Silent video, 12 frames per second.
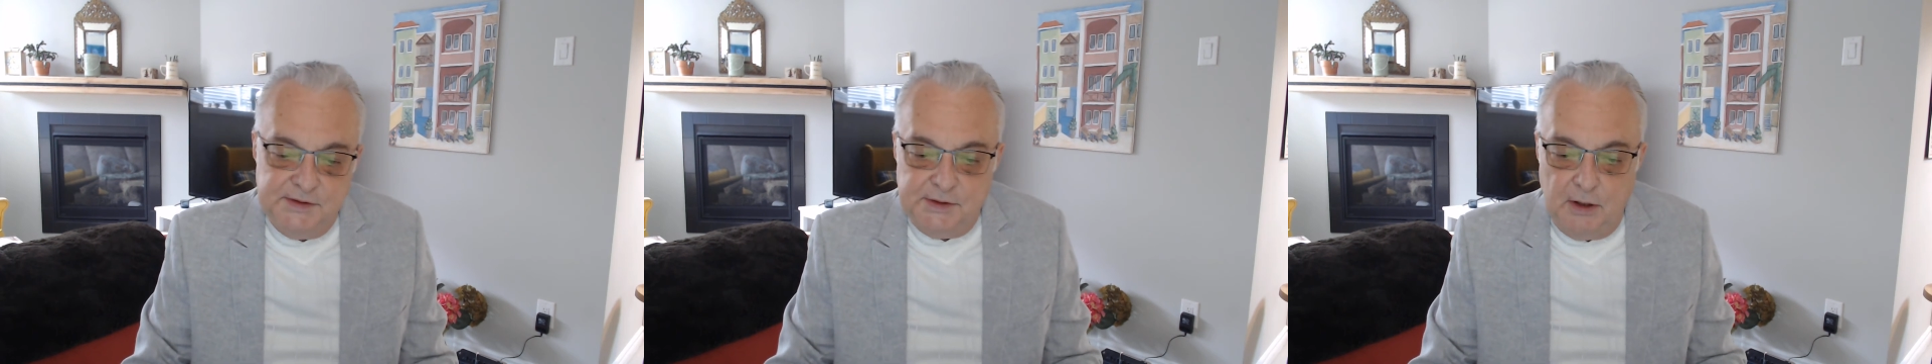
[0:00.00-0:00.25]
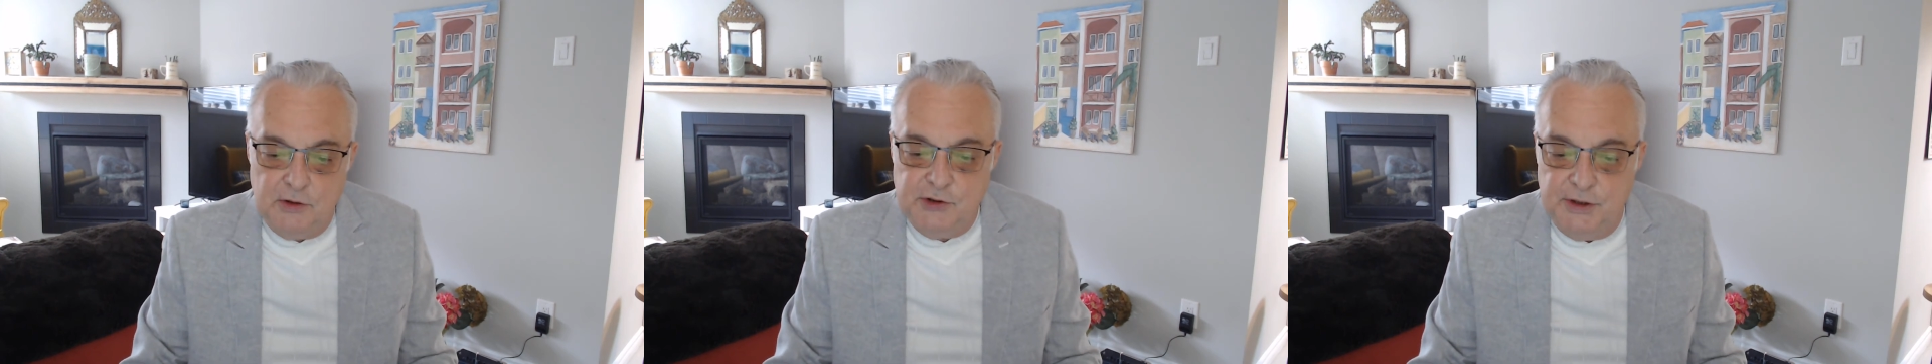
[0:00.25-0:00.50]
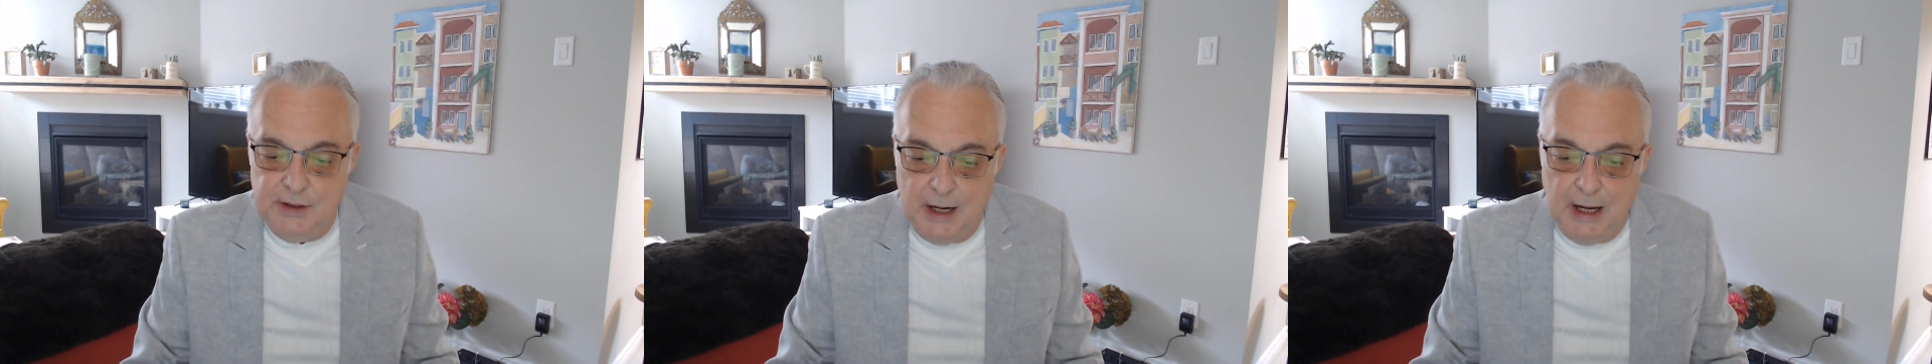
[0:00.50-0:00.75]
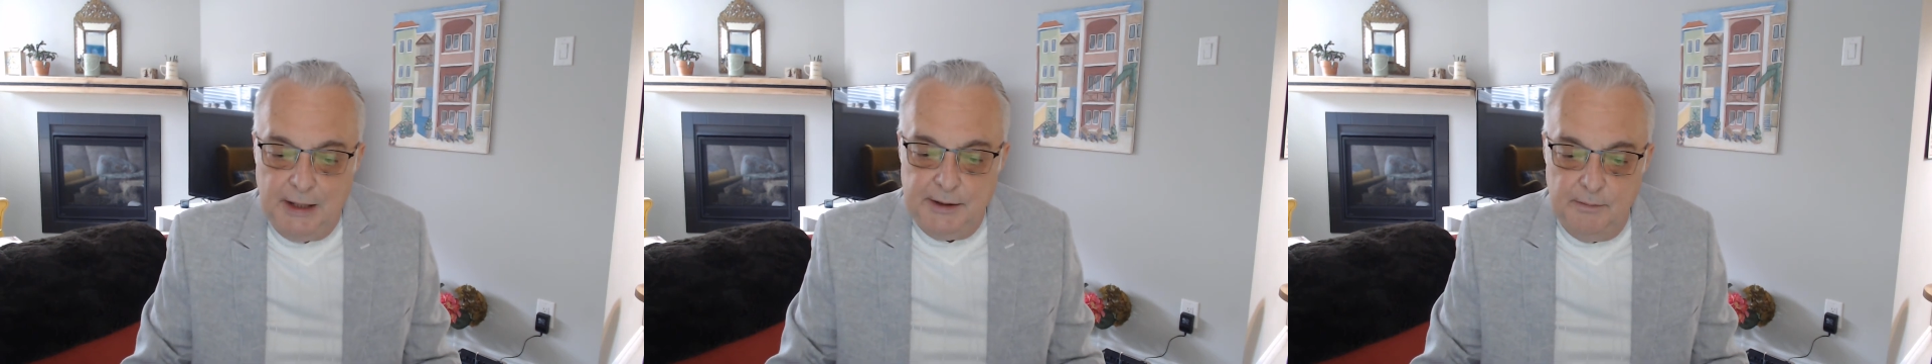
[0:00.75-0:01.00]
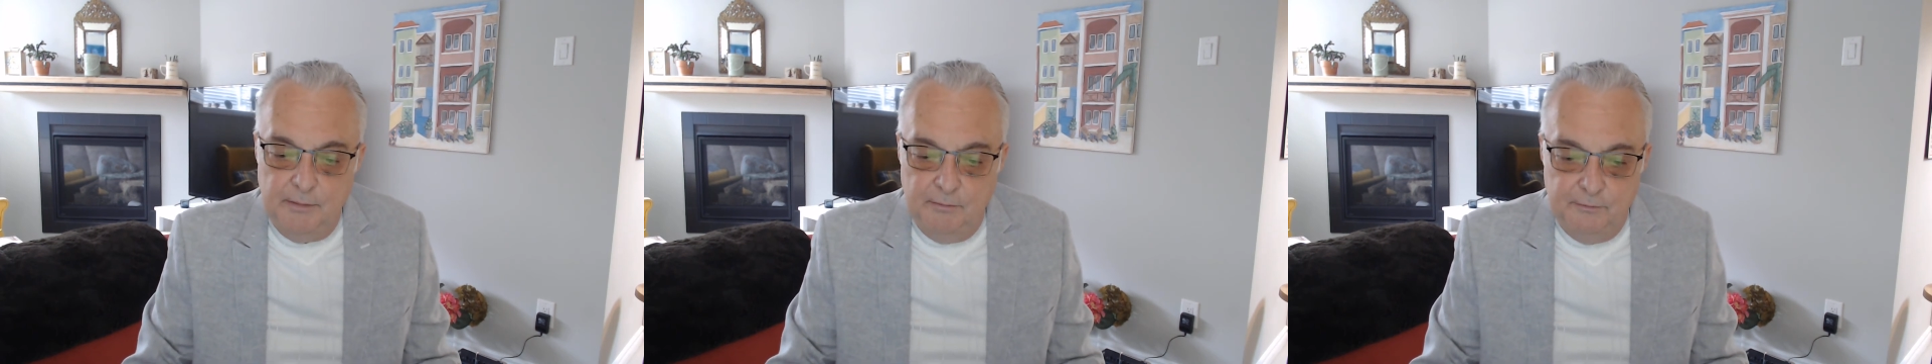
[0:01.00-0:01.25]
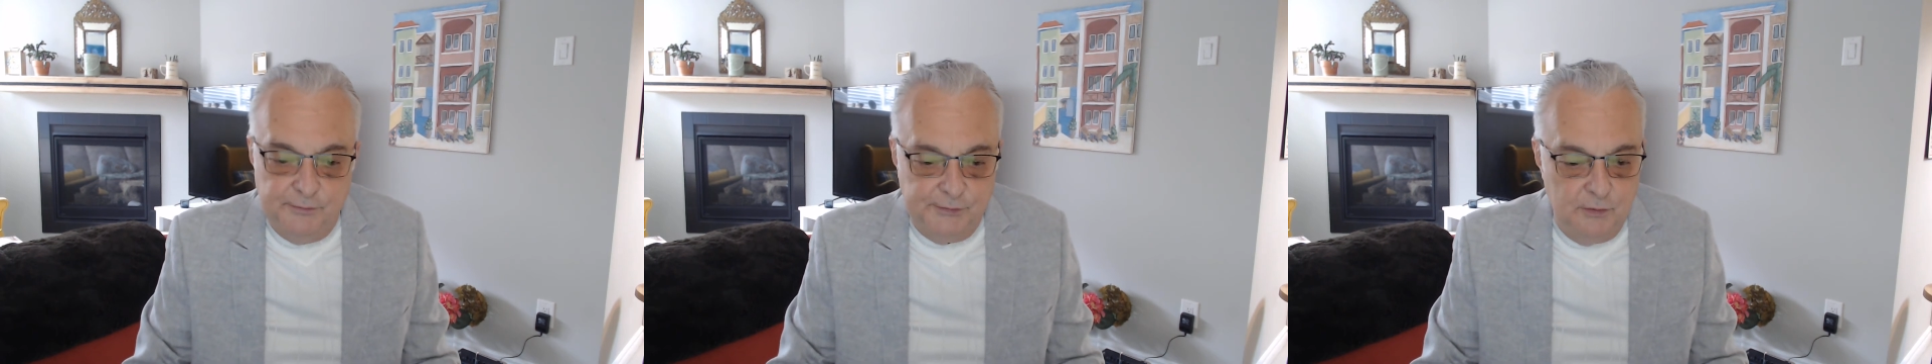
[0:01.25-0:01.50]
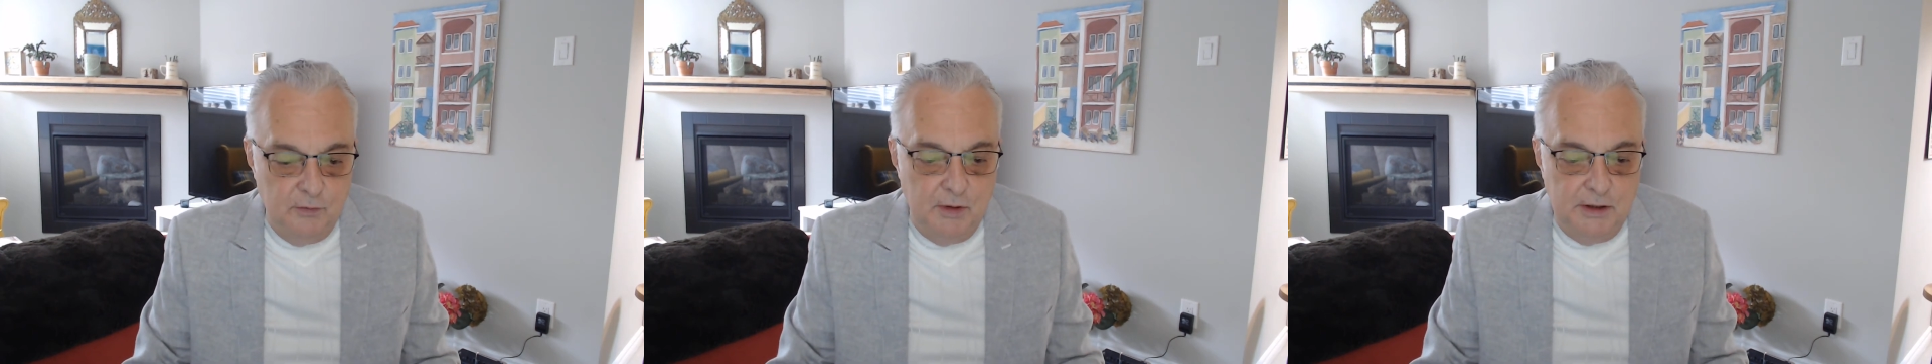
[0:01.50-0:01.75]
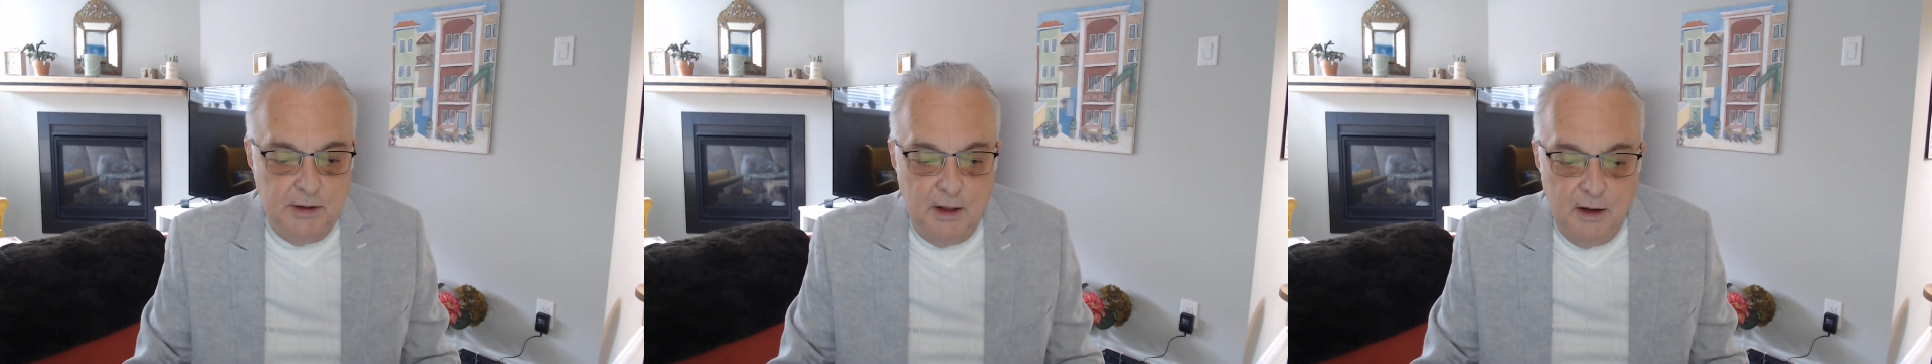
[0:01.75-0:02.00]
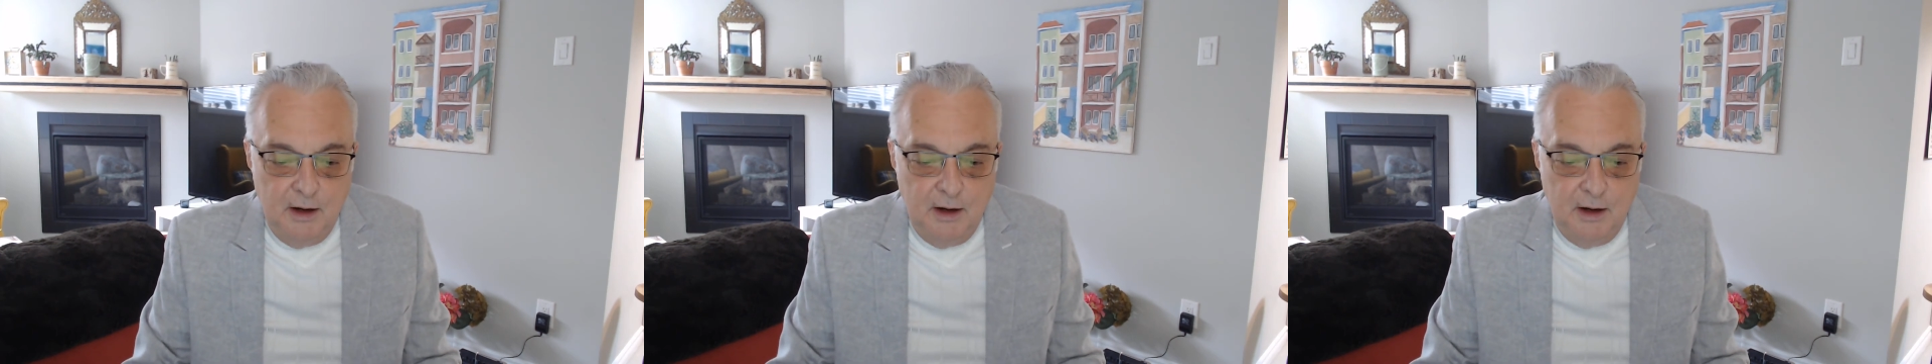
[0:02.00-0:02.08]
Sergeant Adam Vrooman